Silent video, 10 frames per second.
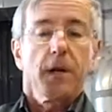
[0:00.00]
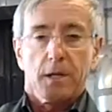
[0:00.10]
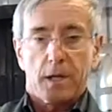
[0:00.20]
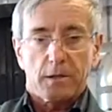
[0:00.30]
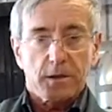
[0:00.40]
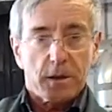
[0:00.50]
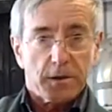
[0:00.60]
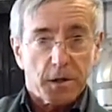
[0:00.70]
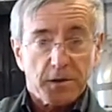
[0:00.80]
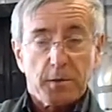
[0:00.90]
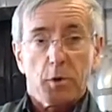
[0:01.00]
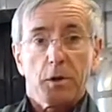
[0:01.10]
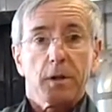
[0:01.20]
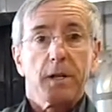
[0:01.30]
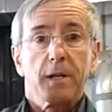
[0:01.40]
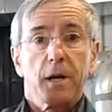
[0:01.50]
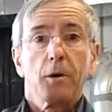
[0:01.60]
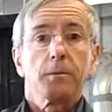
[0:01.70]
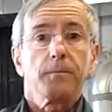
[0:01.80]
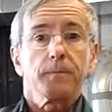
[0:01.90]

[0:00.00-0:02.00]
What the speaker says: that's adjustable in and out,